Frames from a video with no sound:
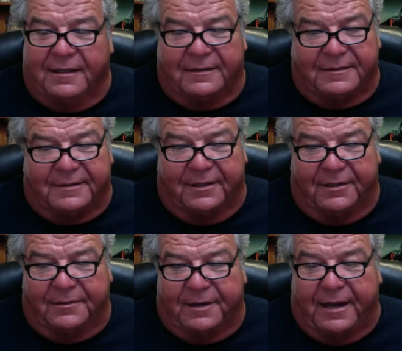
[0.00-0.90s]

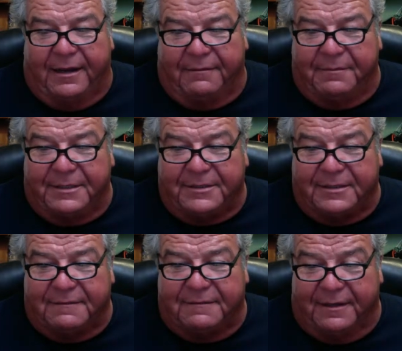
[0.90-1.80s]
So I have
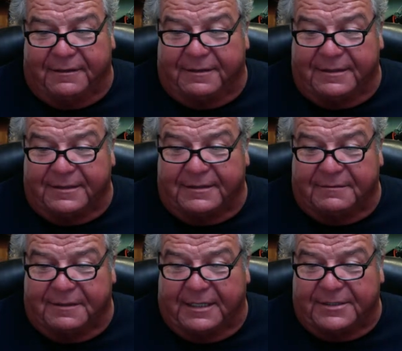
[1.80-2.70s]
mentioned veterans
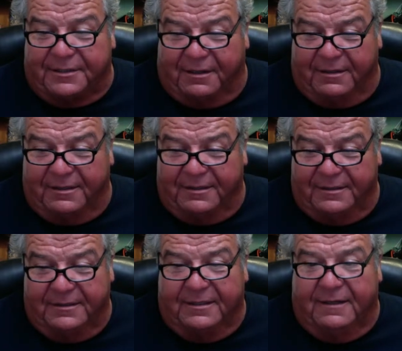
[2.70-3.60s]
when I started.
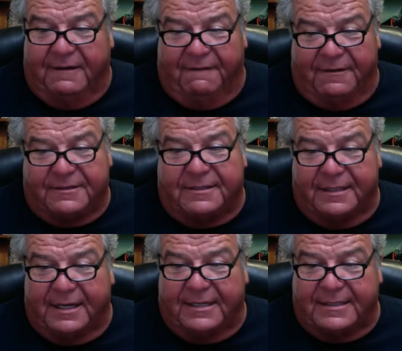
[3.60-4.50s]
First
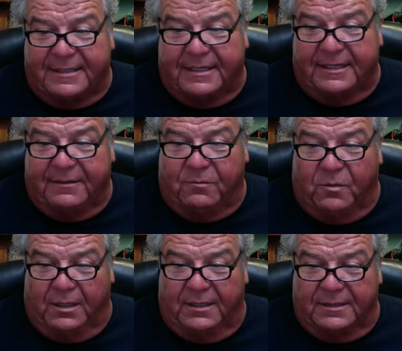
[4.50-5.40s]
thing I said
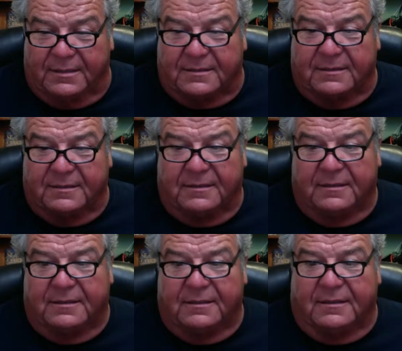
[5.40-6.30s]
was,
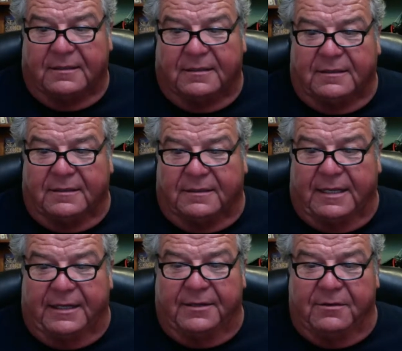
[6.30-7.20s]

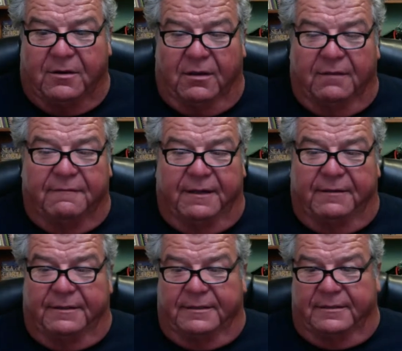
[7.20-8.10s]
thank you, all the
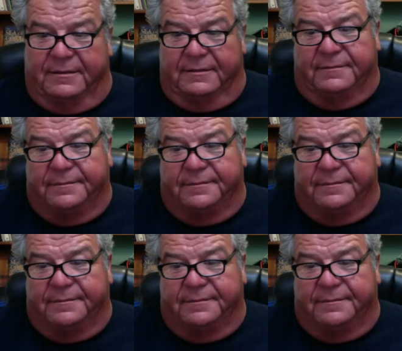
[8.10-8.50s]
veterans.